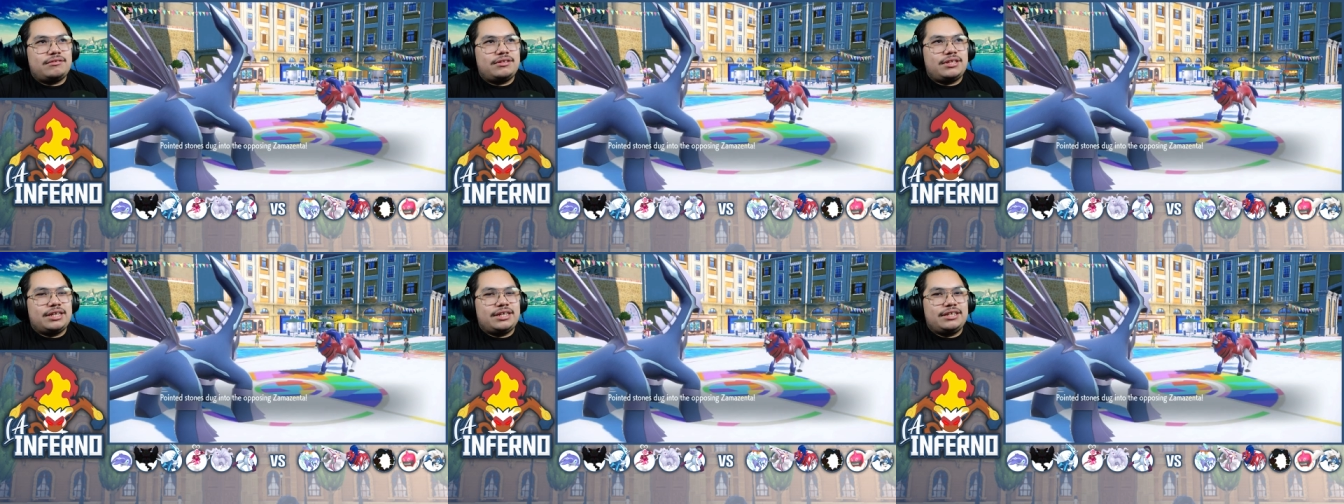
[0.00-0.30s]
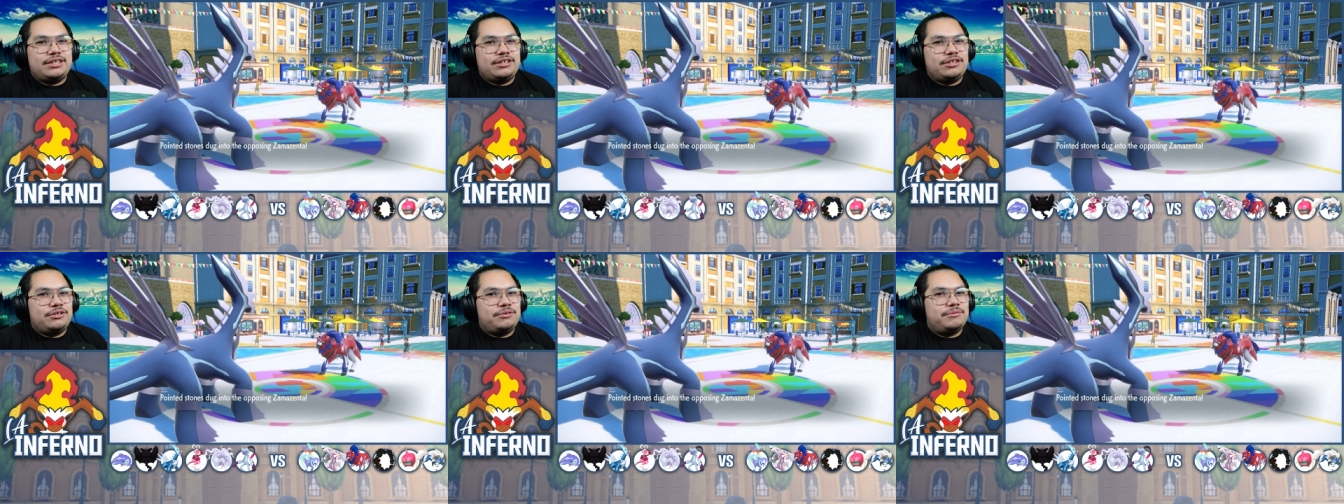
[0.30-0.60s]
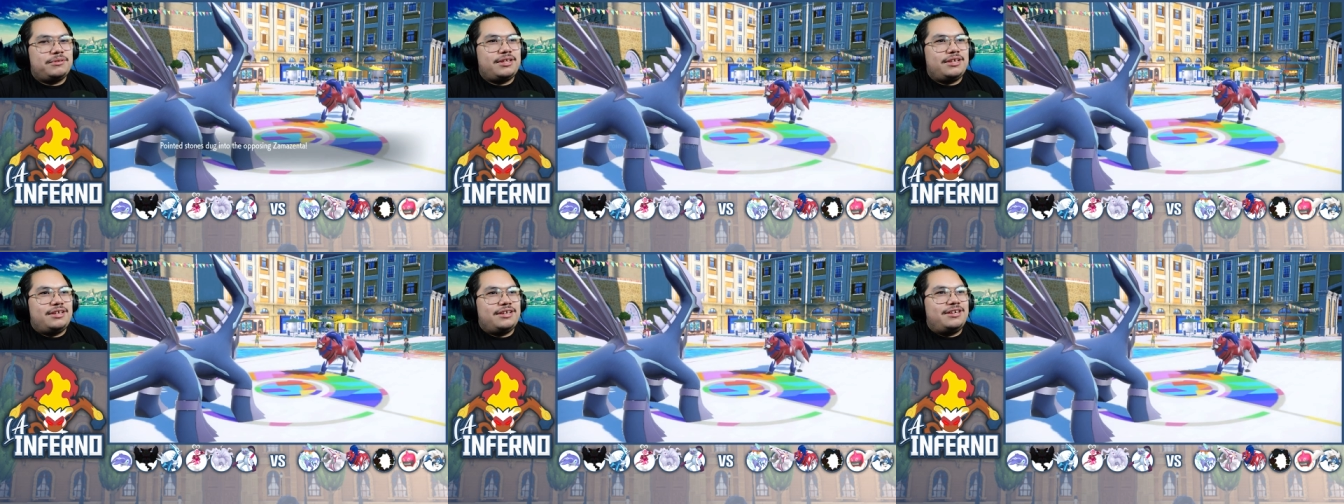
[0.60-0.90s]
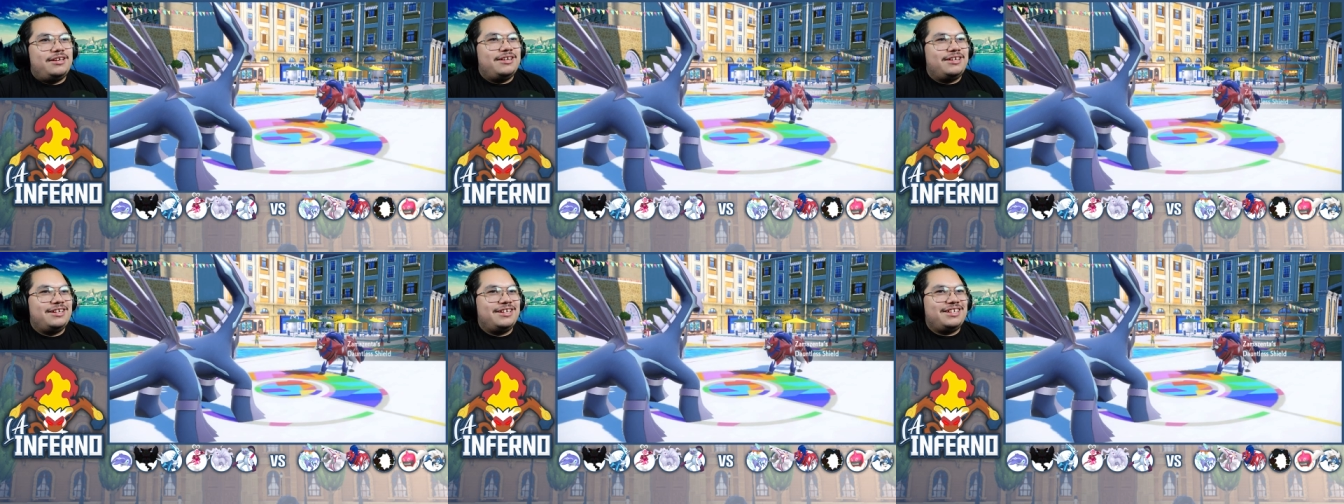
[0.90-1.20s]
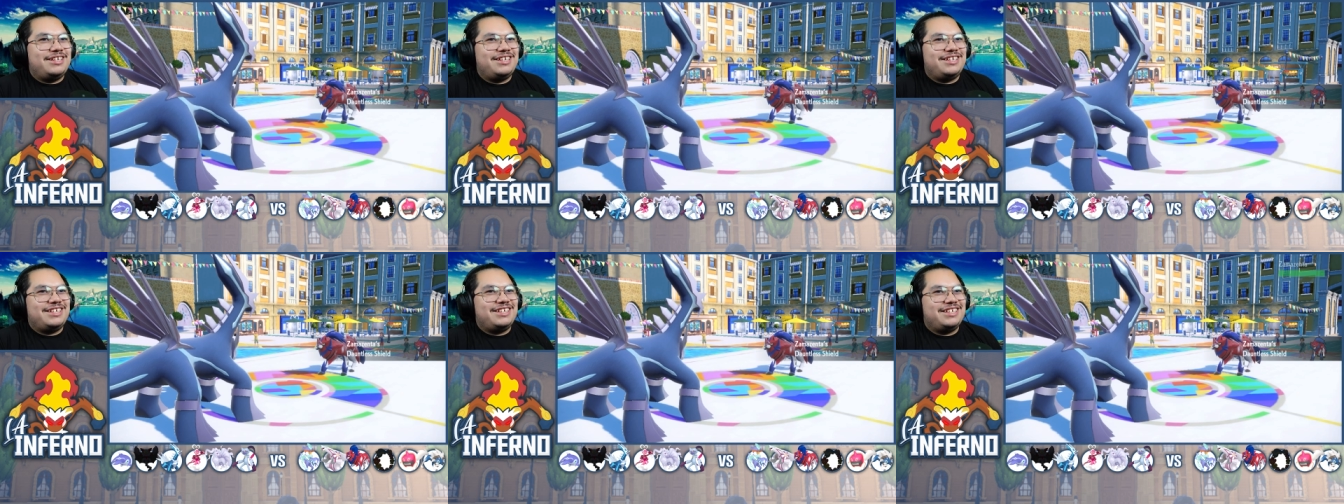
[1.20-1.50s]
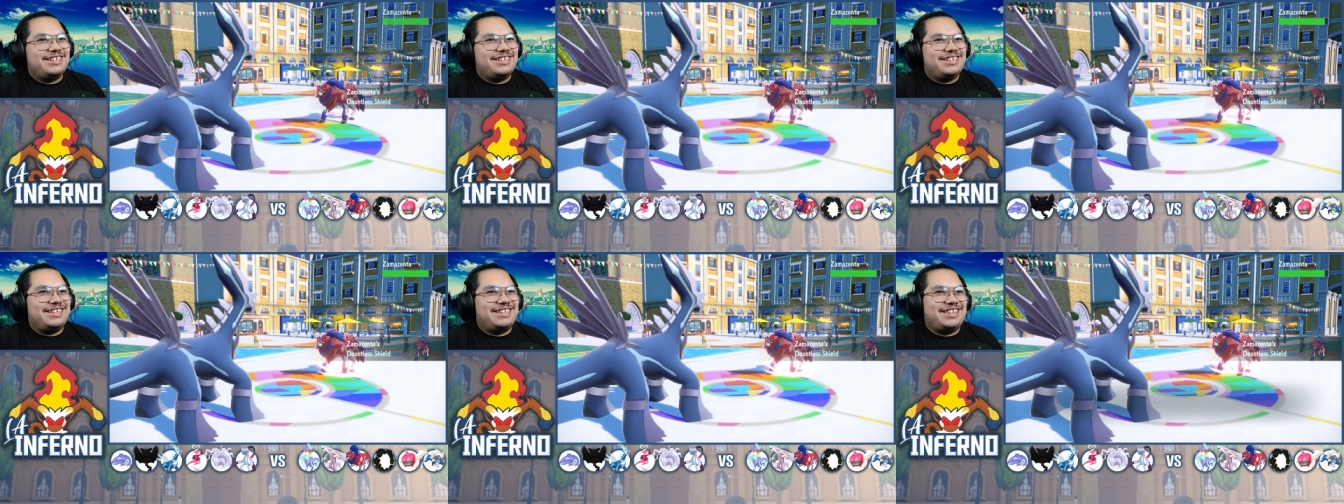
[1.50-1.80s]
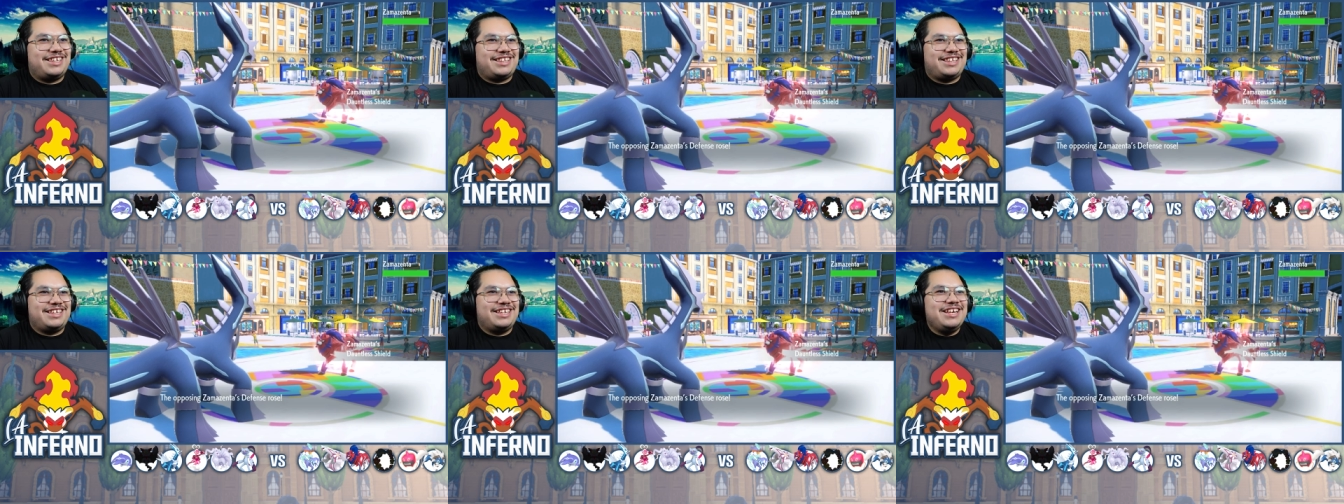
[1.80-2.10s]
didn't use it.
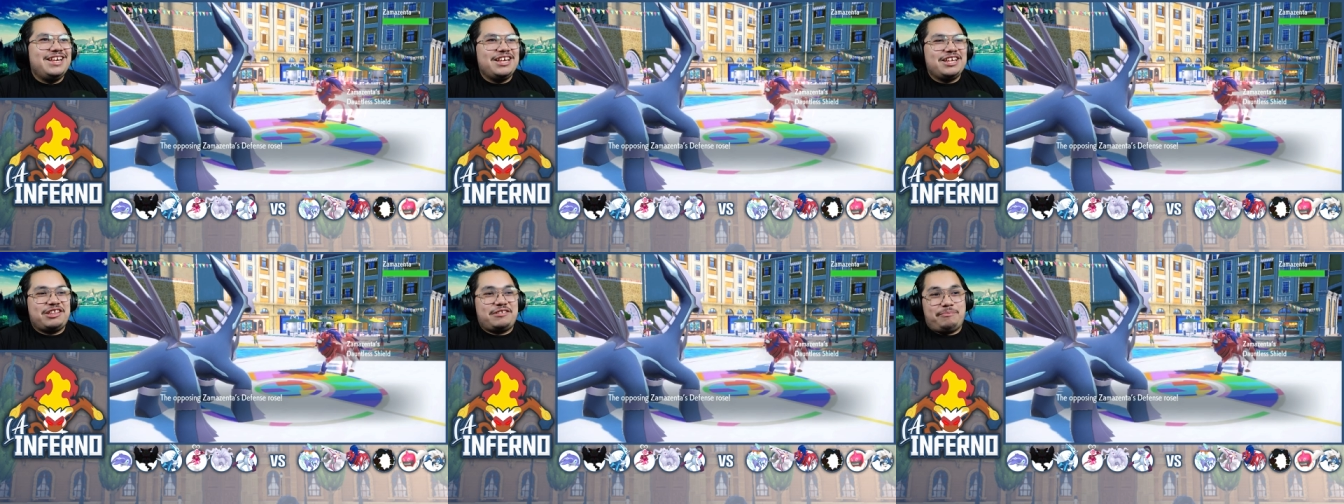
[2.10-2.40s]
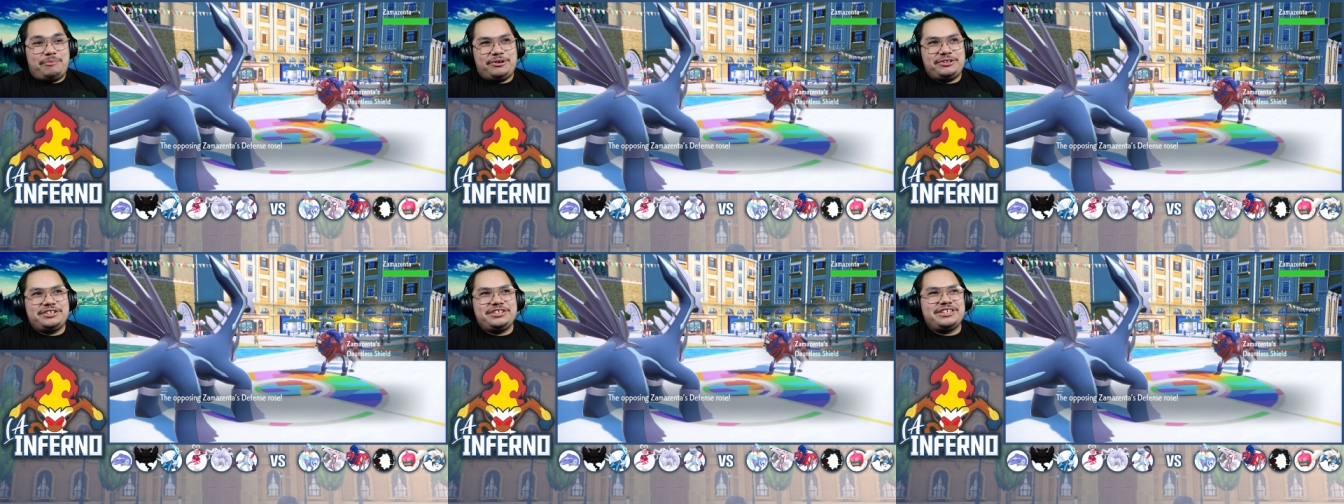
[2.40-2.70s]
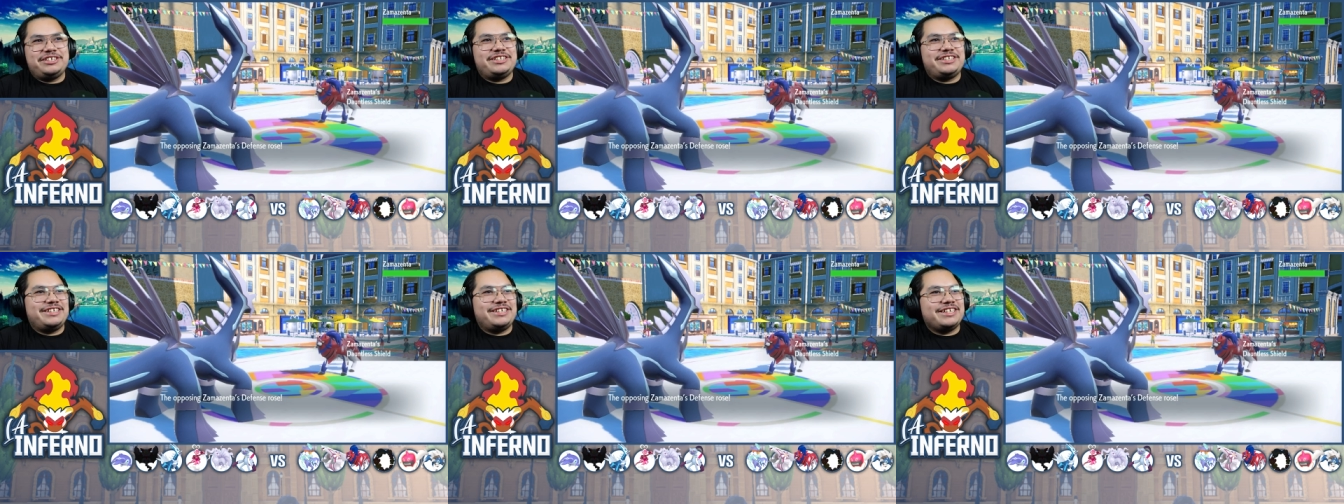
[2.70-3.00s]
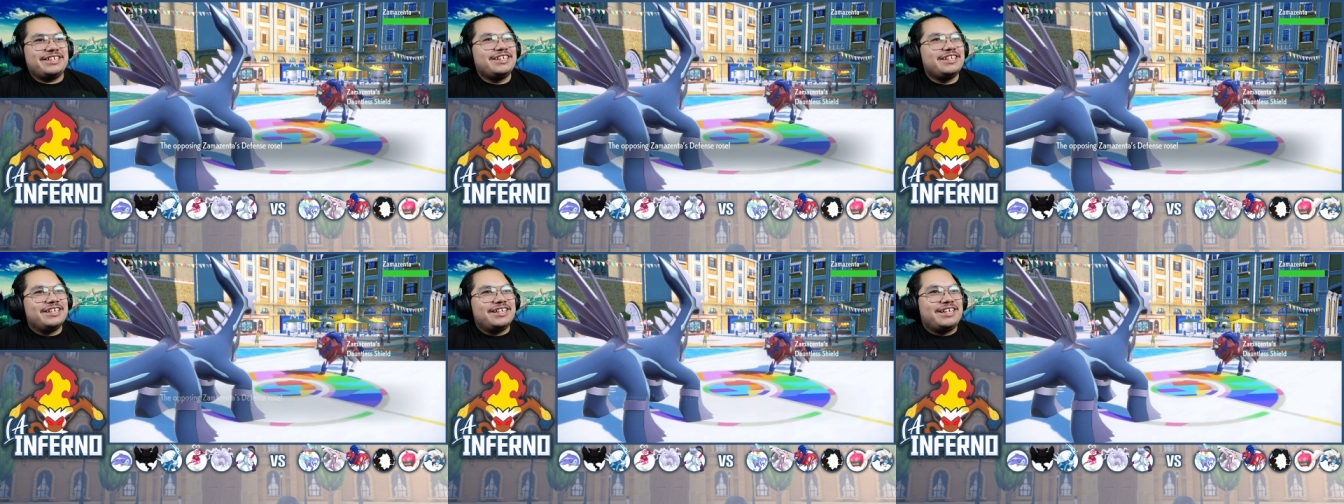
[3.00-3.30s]
Spoiler alert,